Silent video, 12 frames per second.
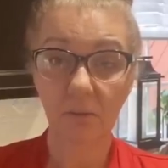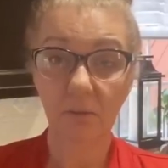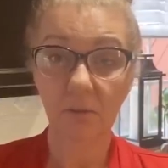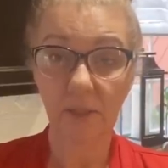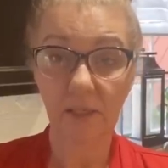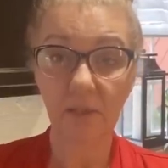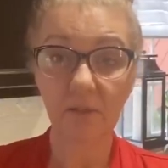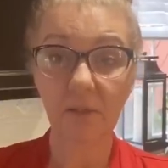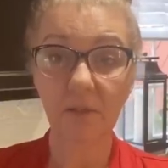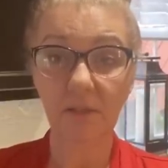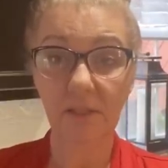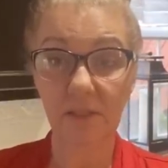link to
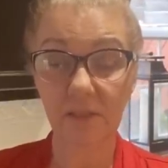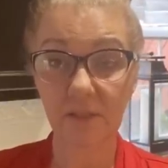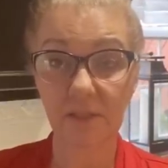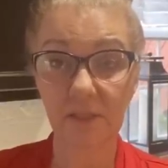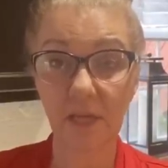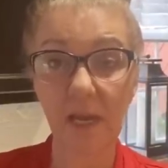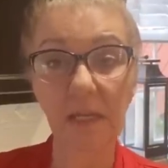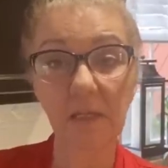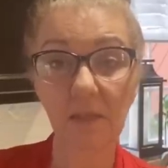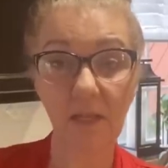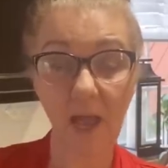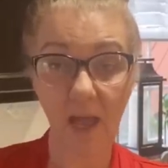Lisa's site
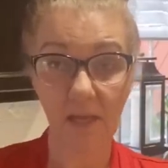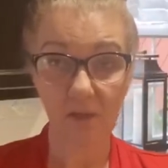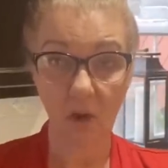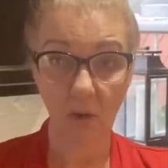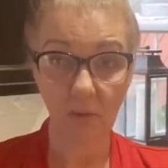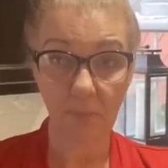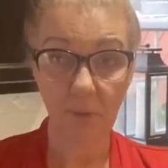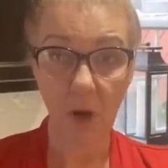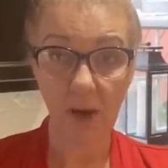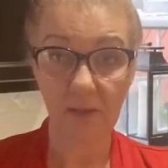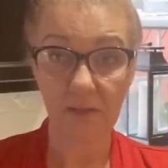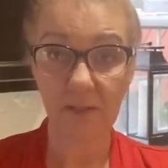that has all the
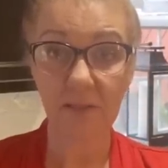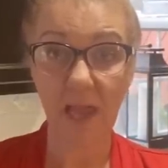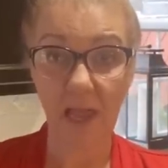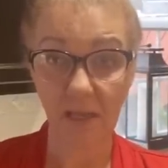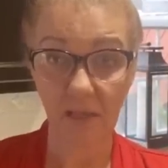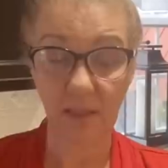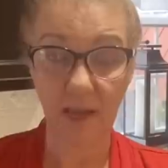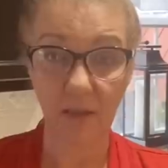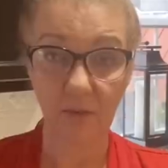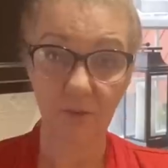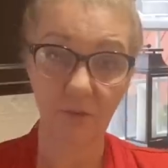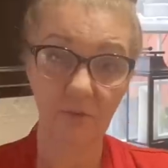prizes and a
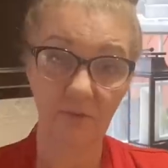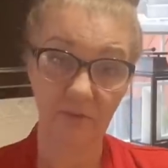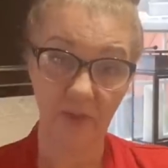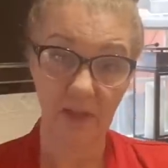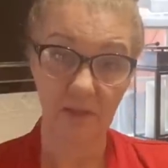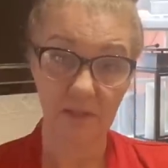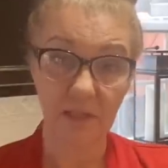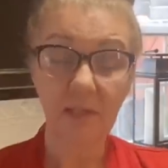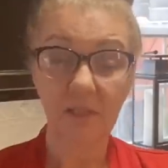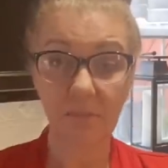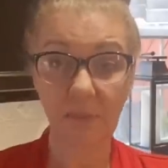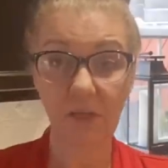calendar of events
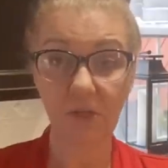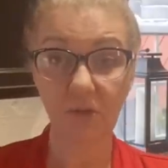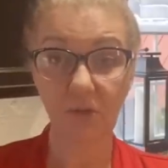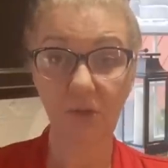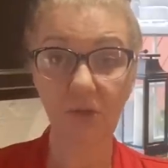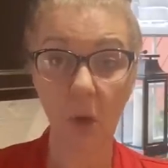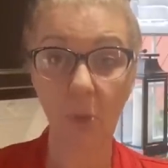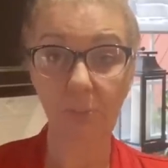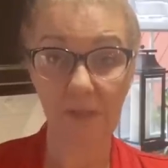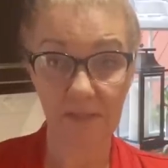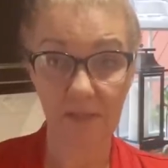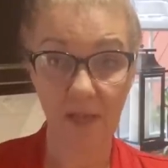to make sure you don't
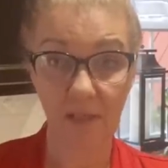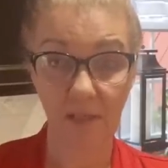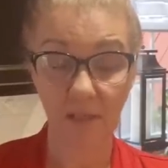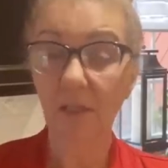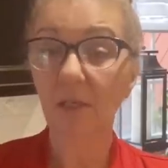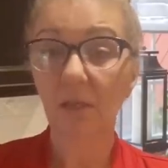miss any.